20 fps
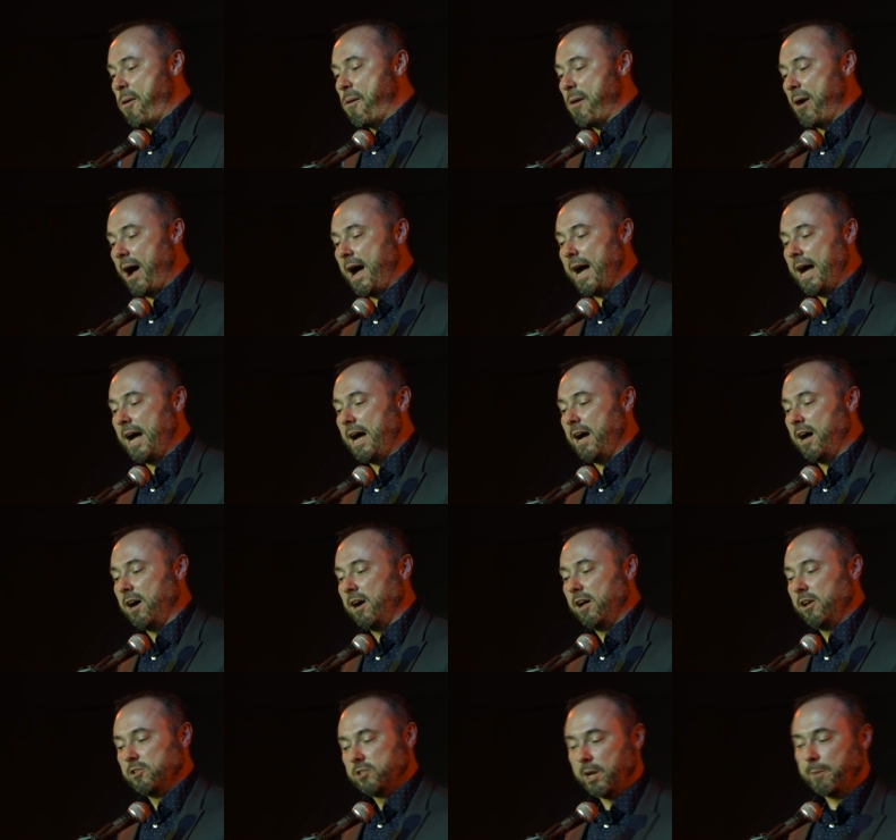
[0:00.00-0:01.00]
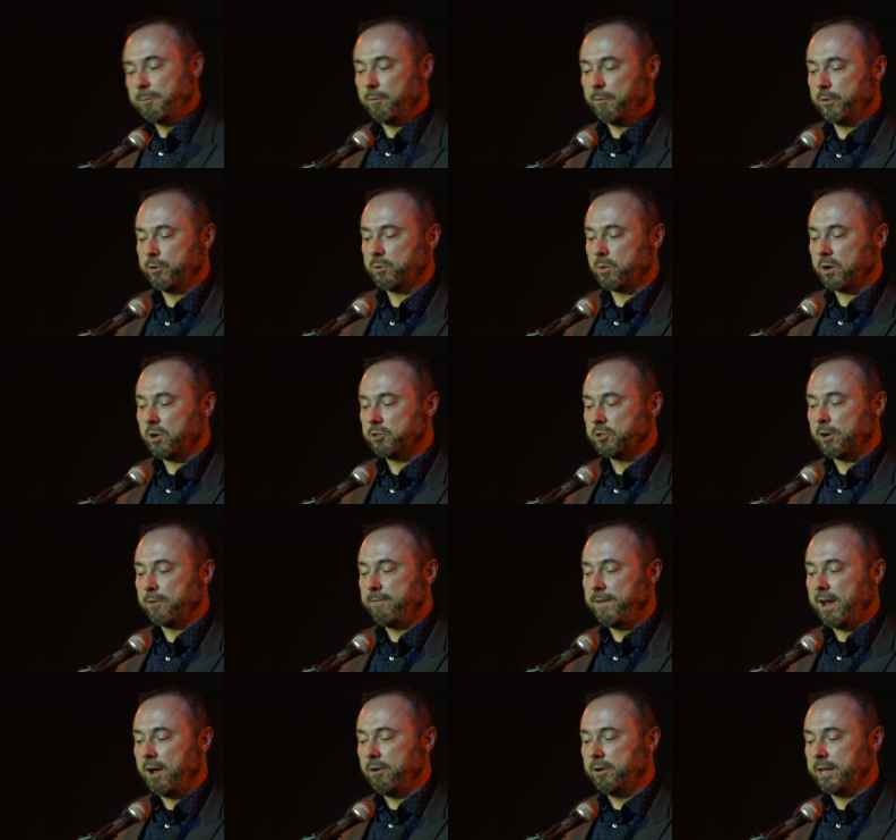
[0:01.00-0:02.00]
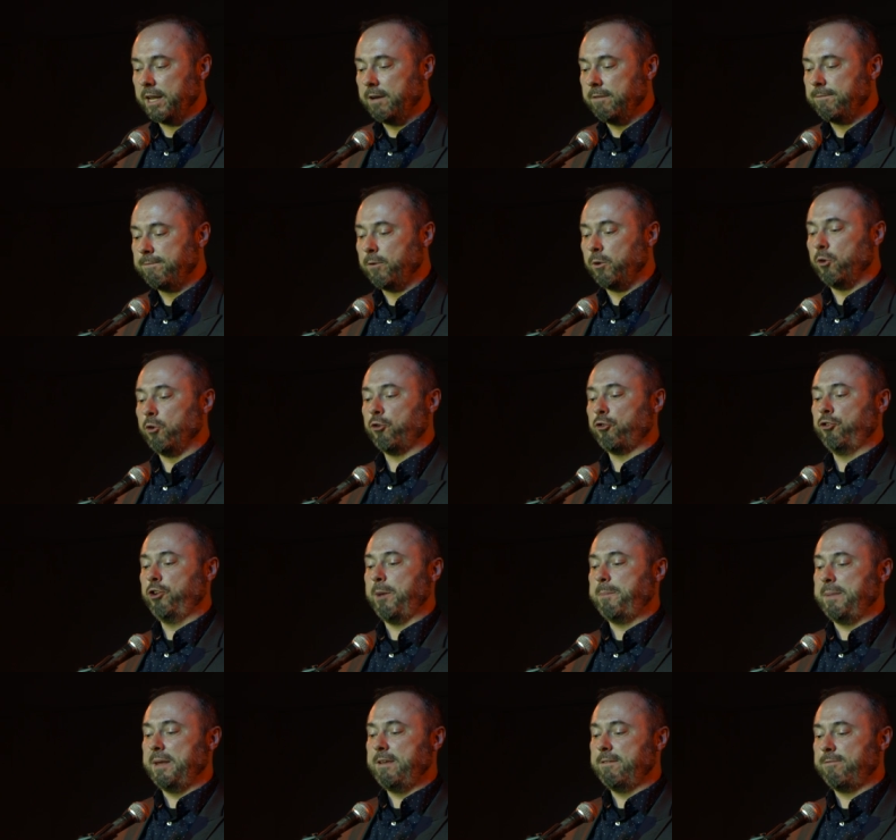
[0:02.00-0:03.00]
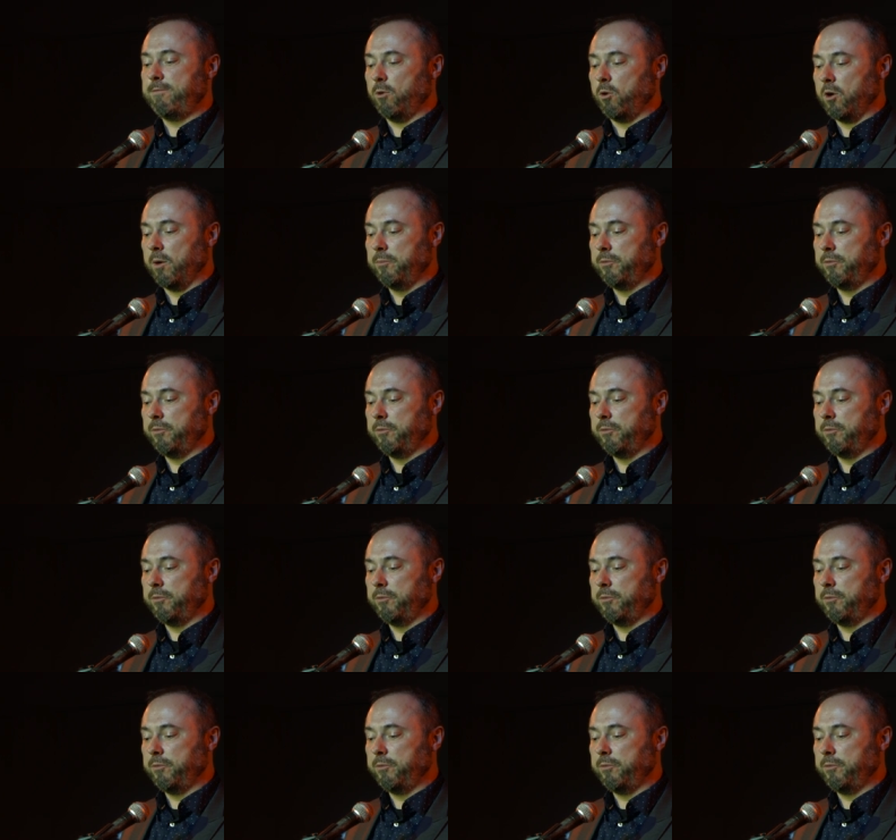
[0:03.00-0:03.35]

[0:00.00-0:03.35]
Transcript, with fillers: Uh, some of which were also found in full shippy form,